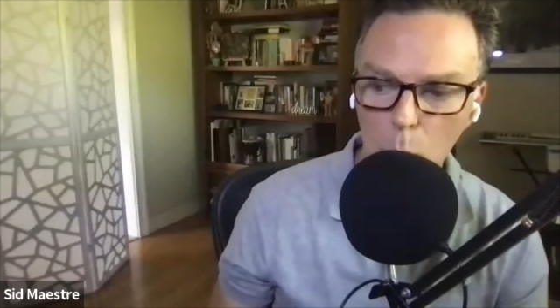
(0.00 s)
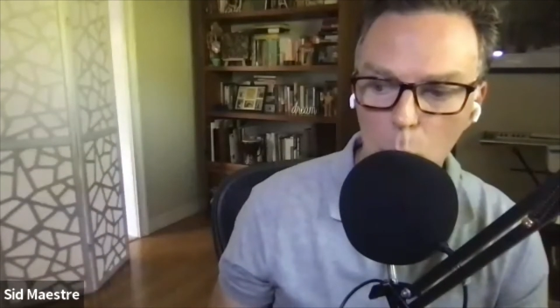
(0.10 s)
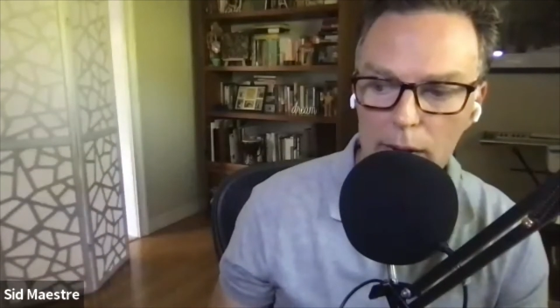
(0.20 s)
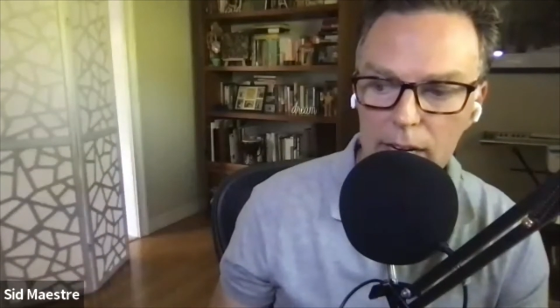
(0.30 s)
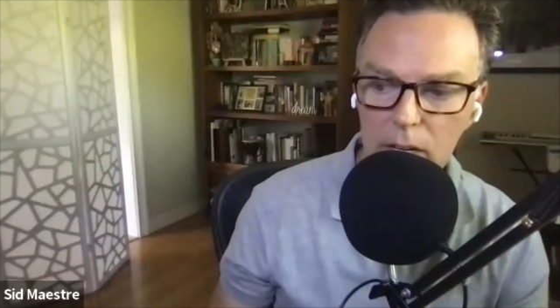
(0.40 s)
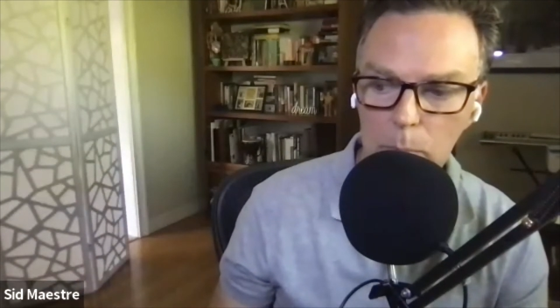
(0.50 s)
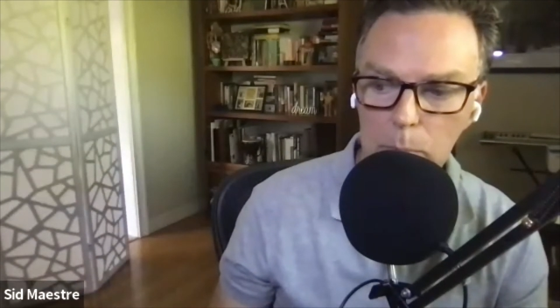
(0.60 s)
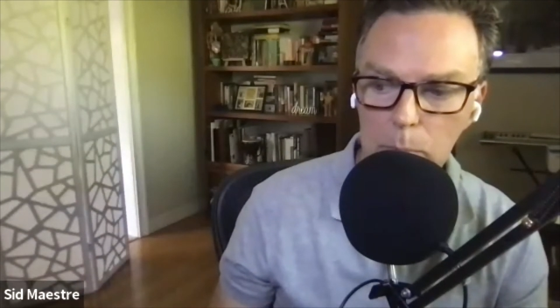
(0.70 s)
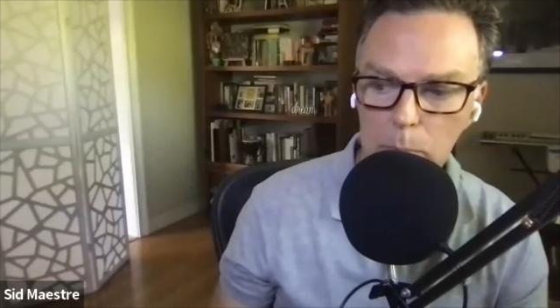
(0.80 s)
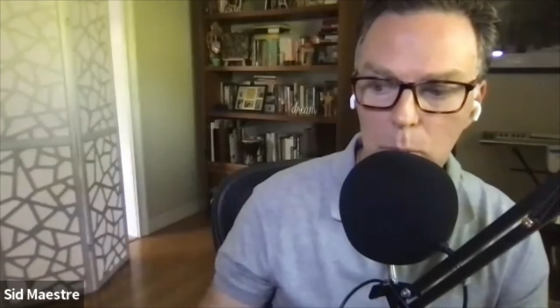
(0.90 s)
where
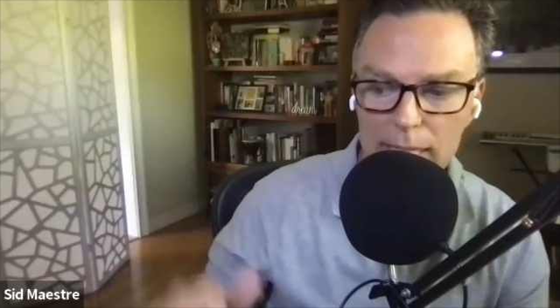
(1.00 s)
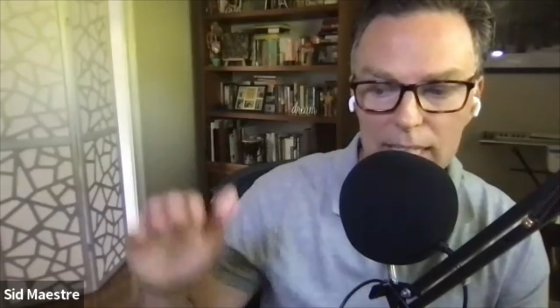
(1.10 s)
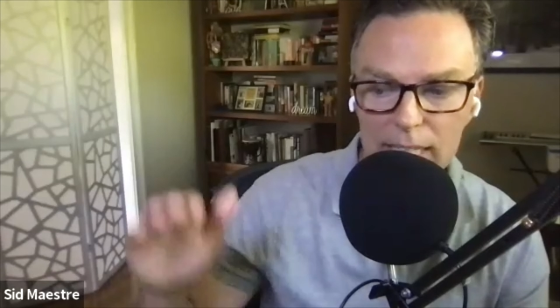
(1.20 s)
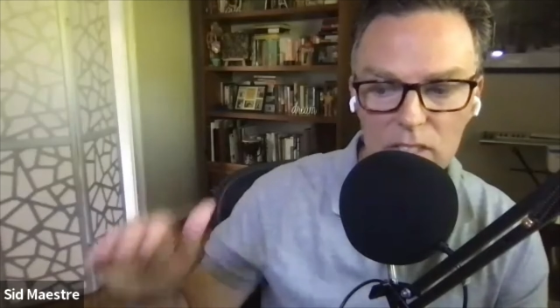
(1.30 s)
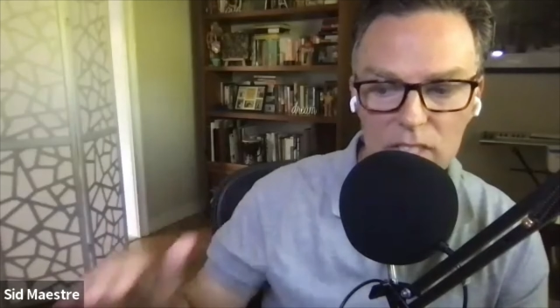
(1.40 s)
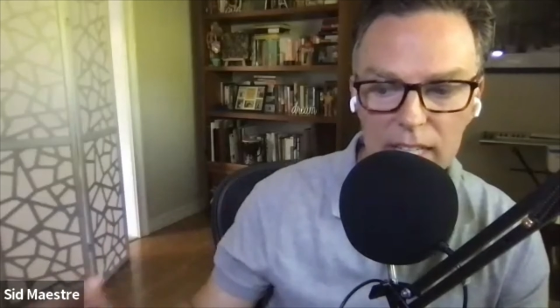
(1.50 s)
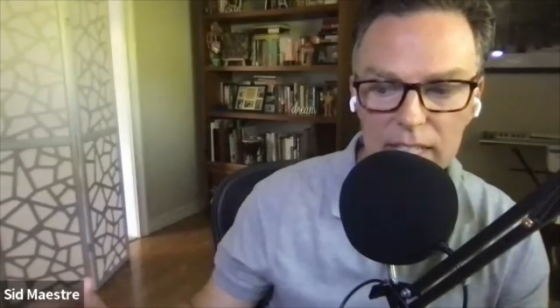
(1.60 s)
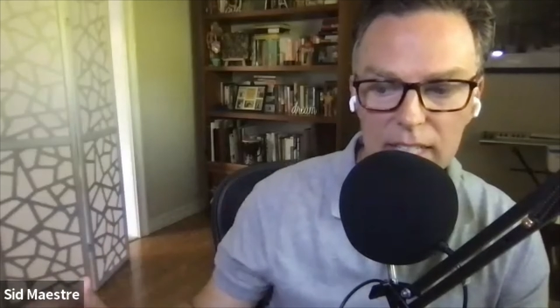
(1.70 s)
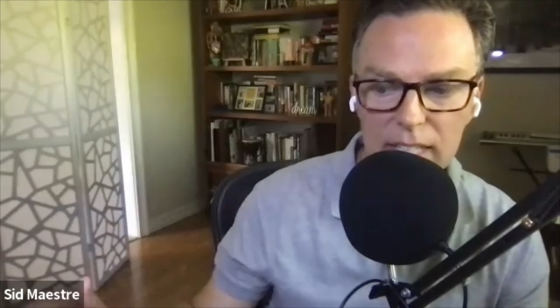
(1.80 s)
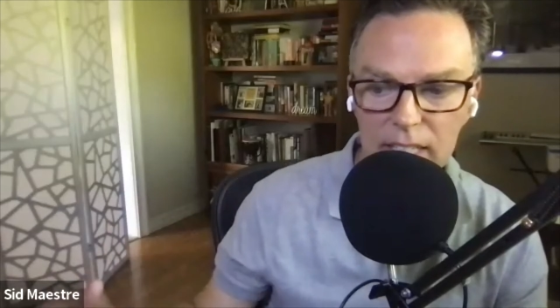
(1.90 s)
people were getting
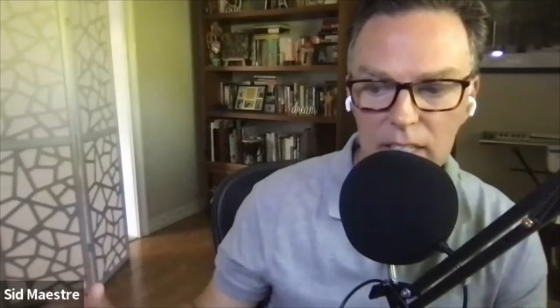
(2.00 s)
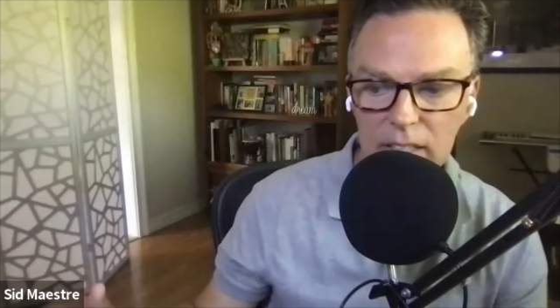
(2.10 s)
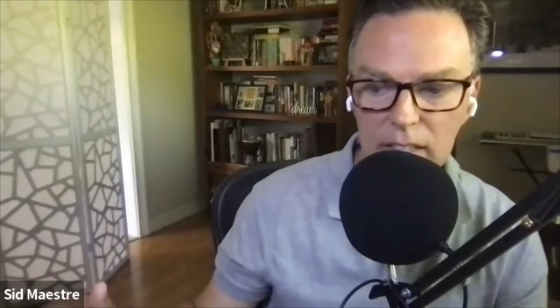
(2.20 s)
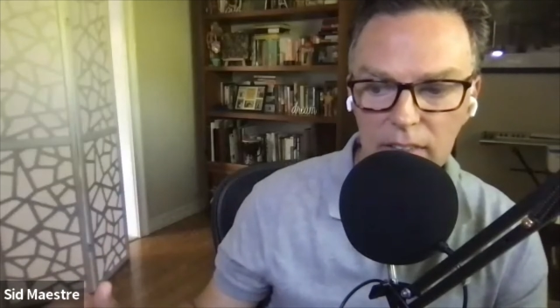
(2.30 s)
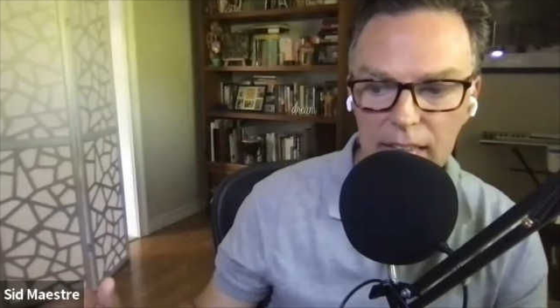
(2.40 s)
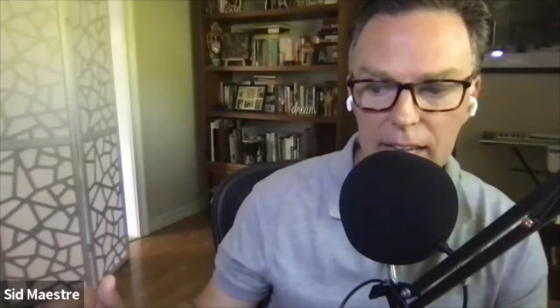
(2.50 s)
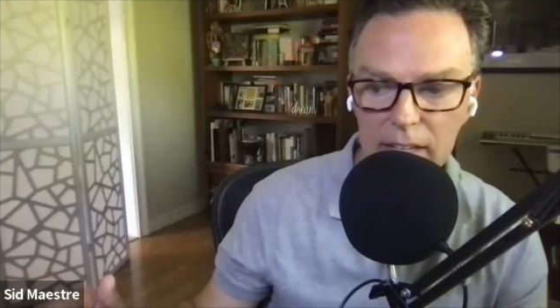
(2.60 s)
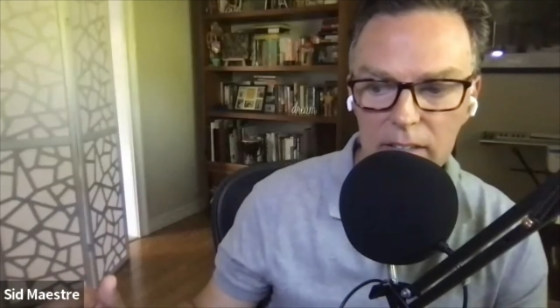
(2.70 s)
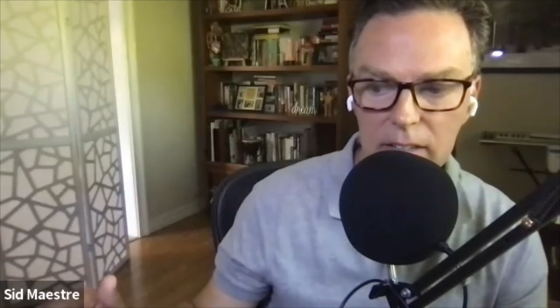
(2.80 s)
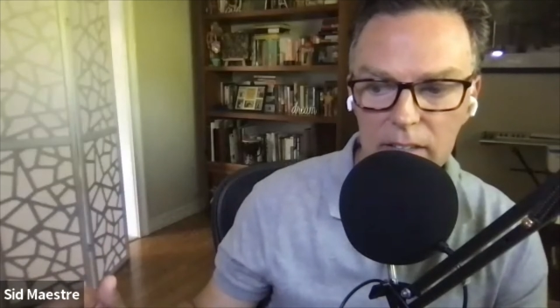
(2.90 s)
stuck in that